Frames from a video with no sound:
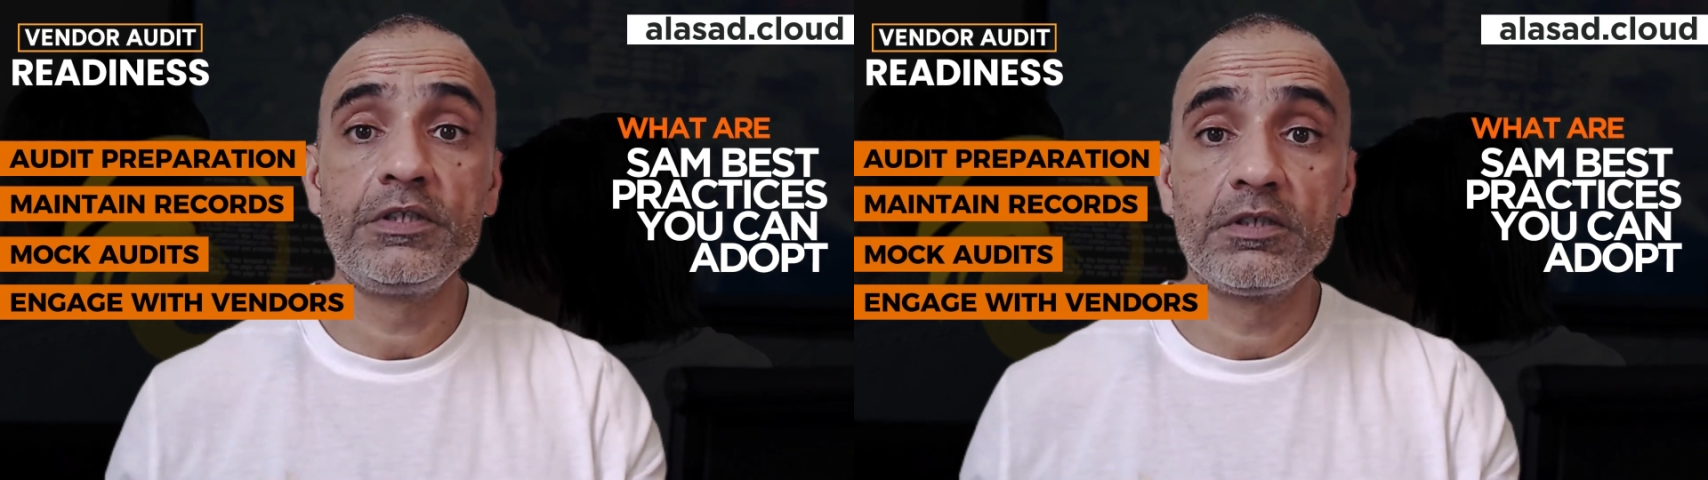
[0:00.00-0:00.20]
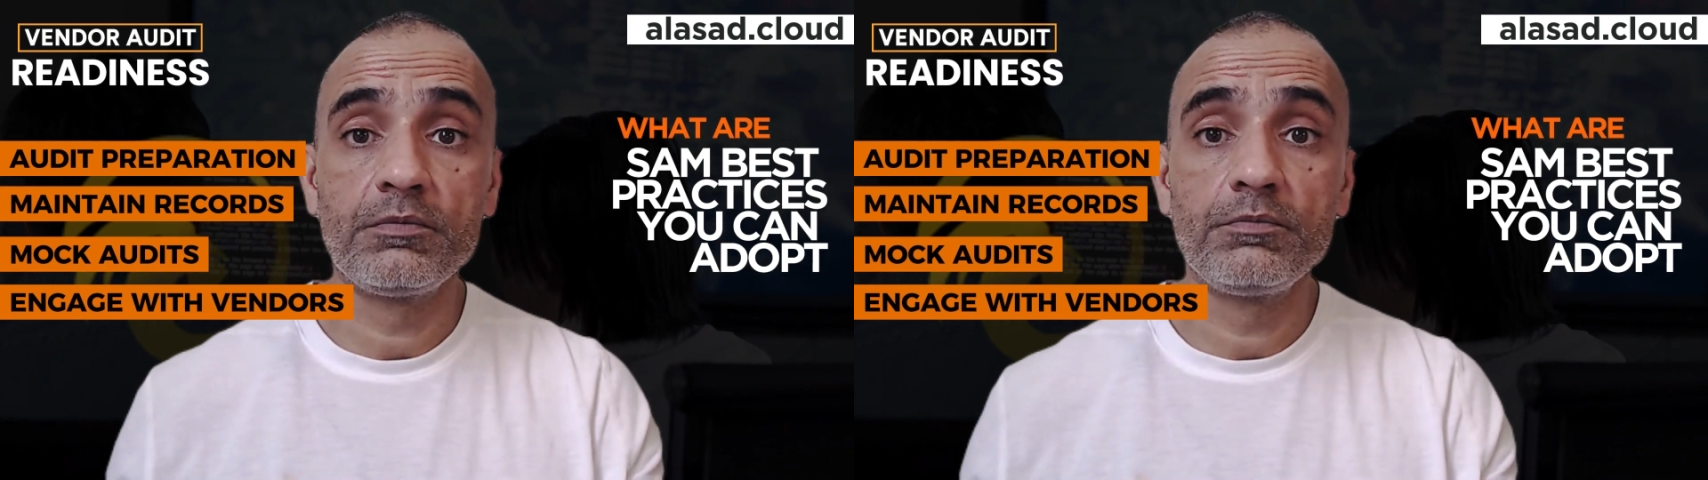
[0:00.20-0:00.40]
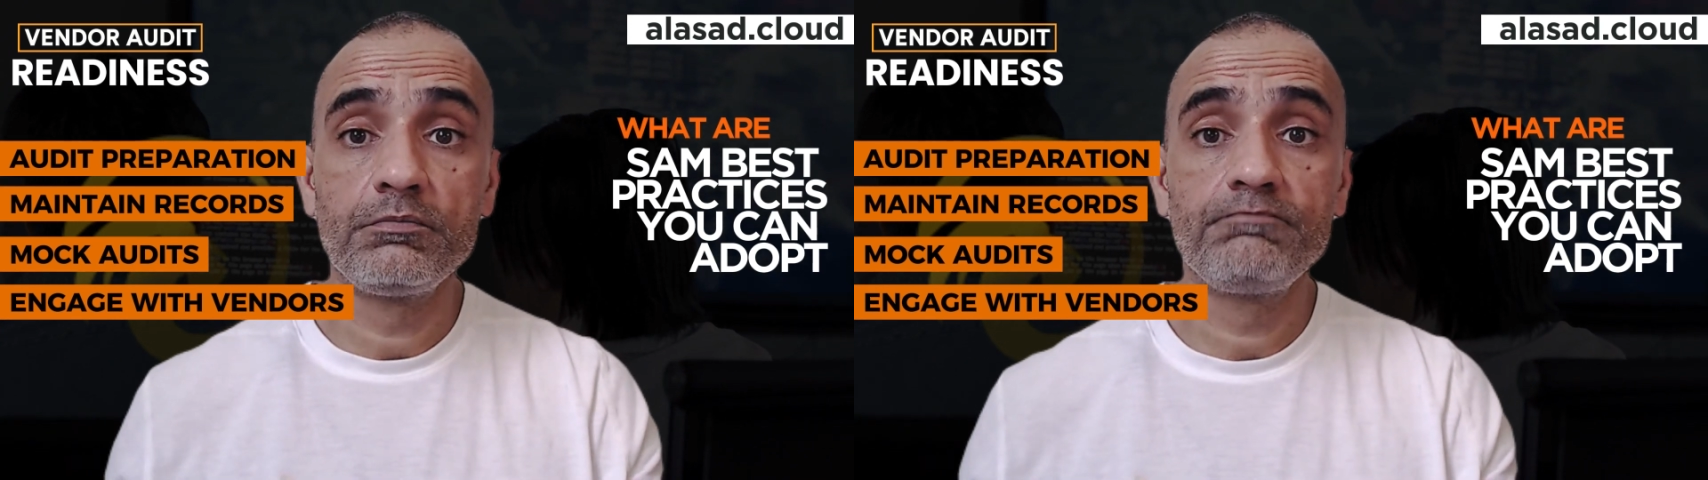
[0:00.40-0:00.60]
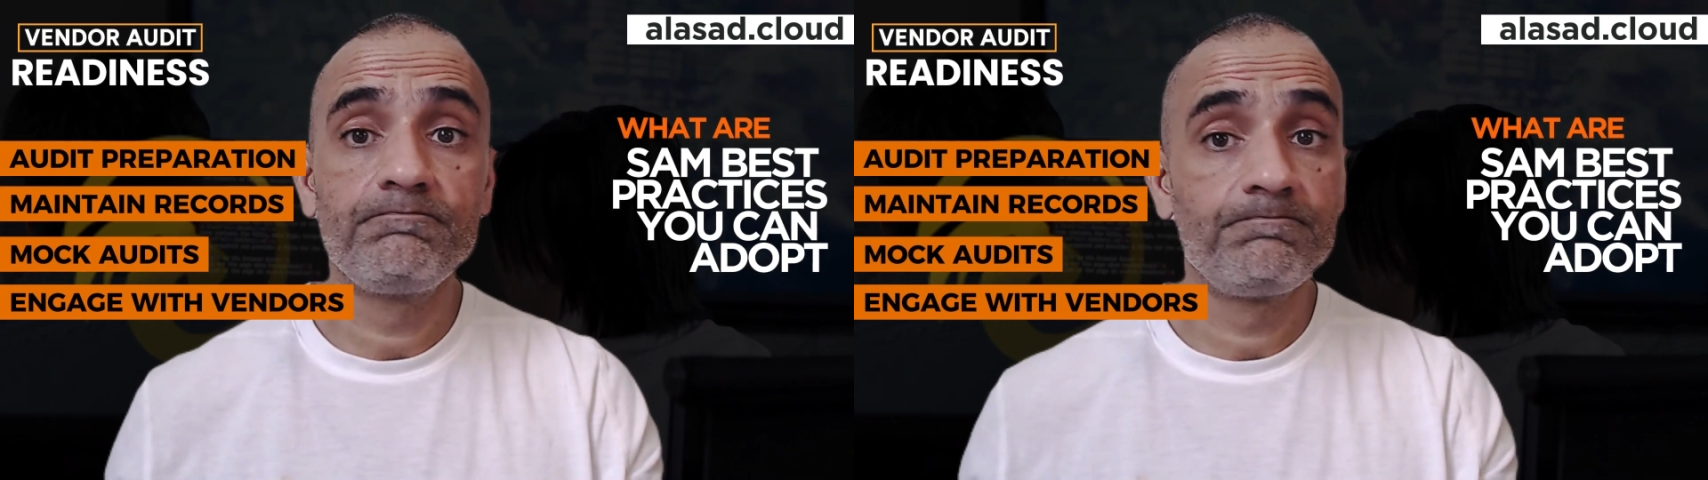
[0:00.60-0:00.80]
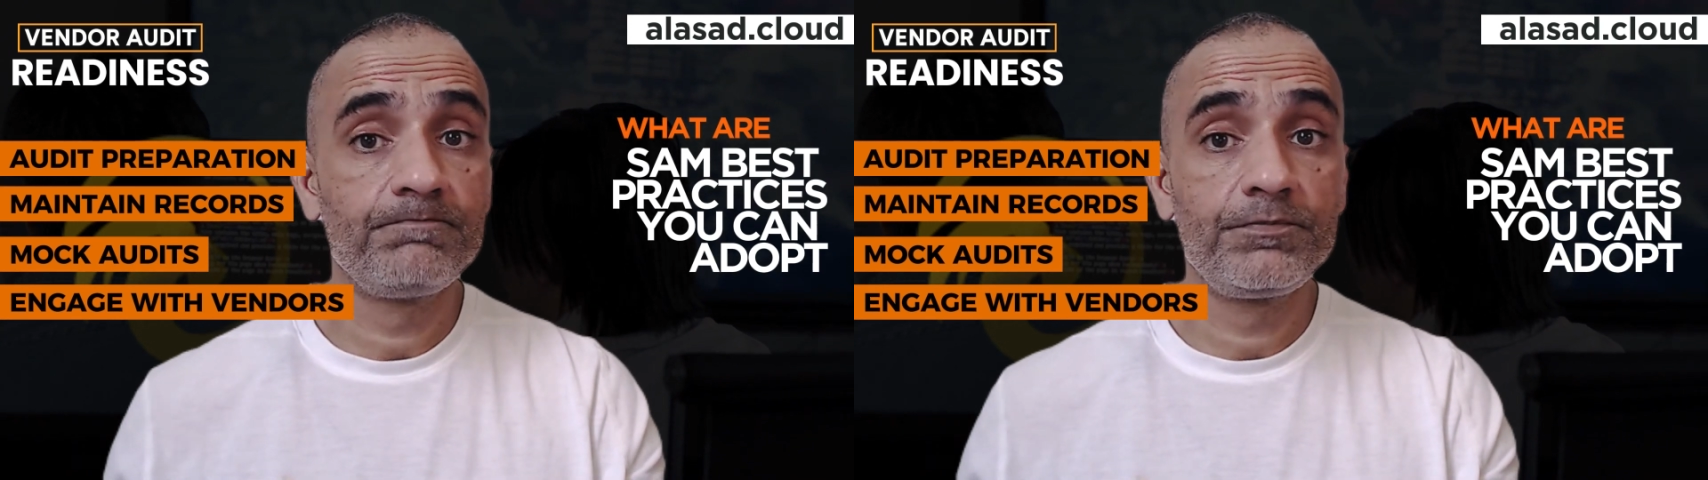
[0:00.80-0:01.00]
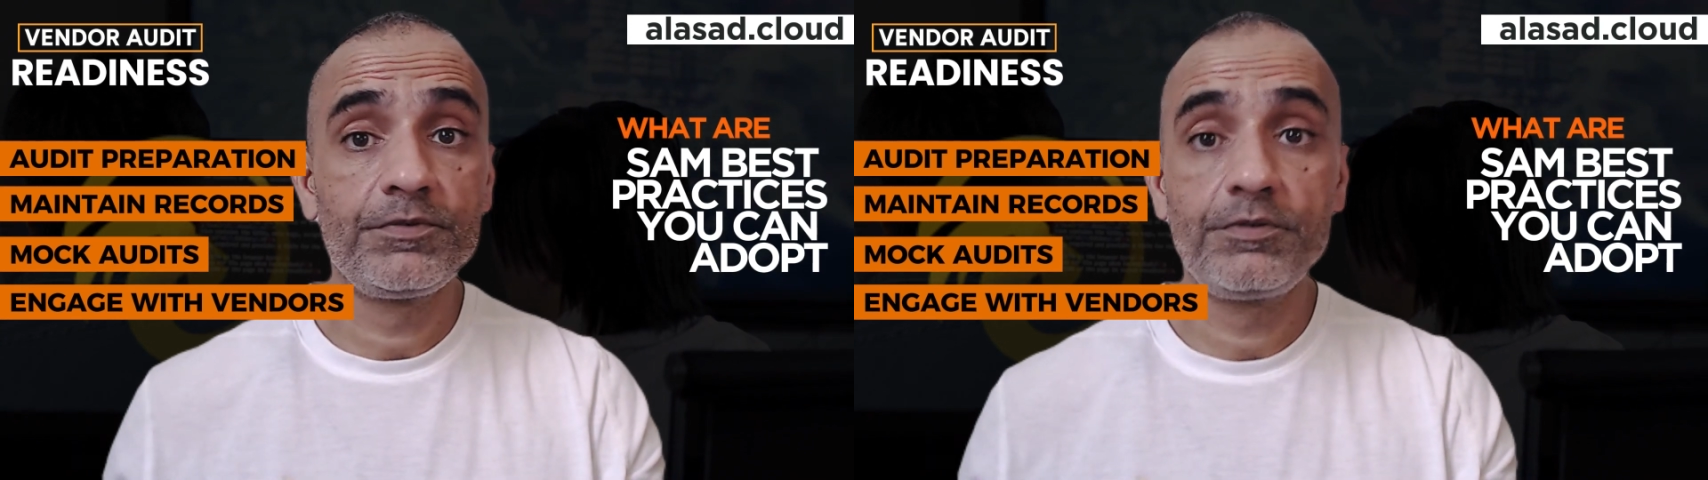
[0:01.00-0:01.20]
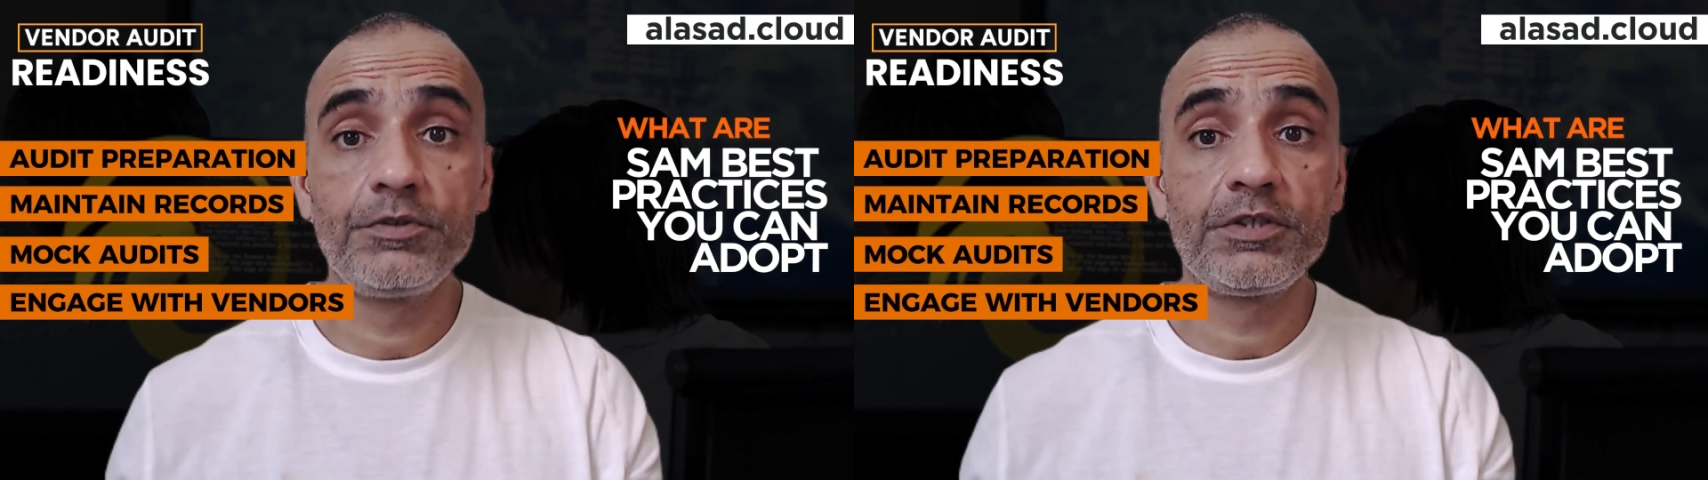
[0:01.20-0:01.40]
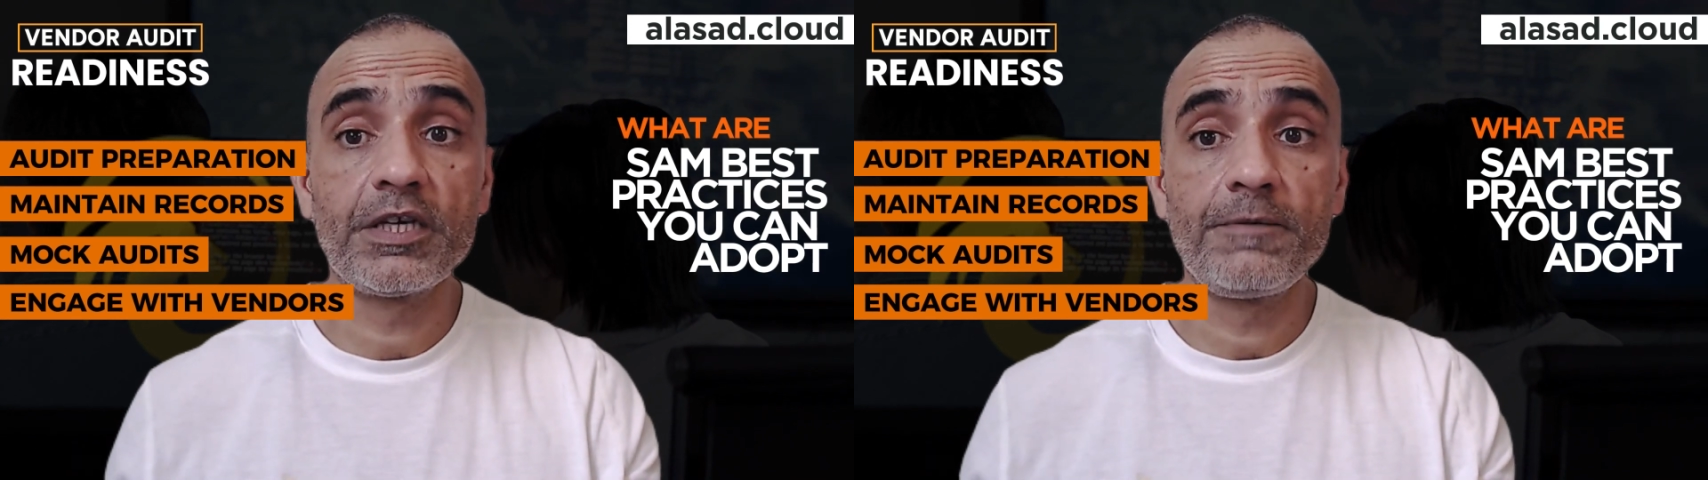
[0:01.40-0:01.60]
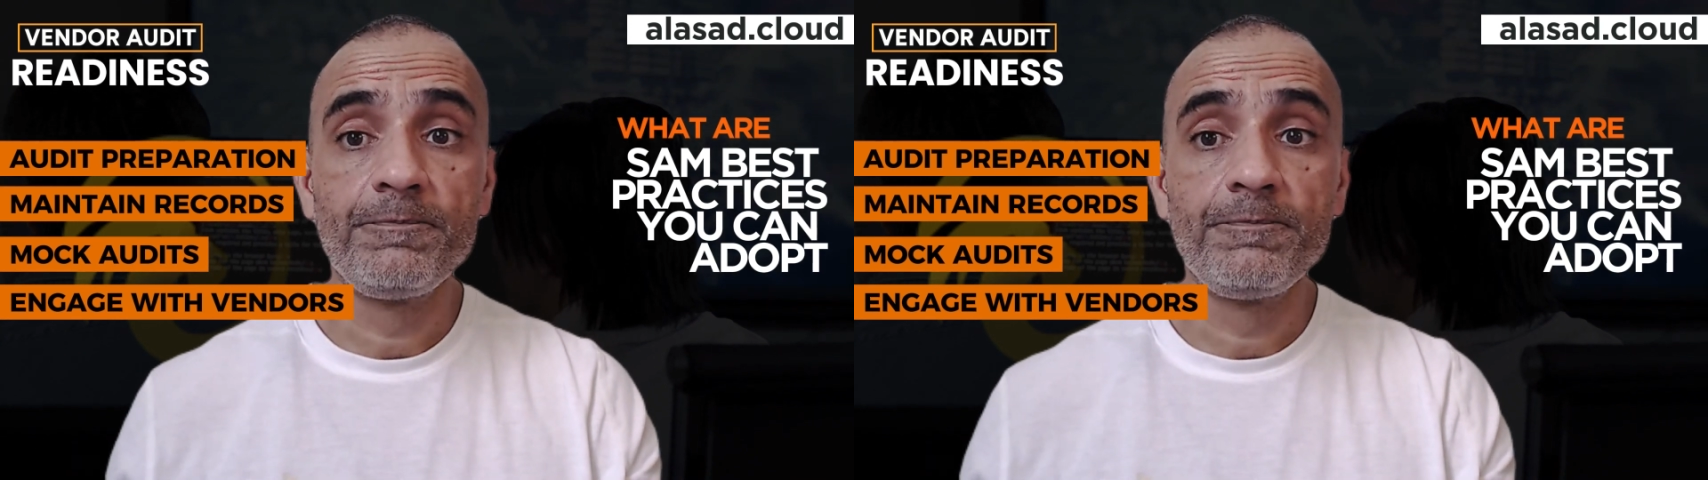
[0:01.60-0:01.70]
example, to say.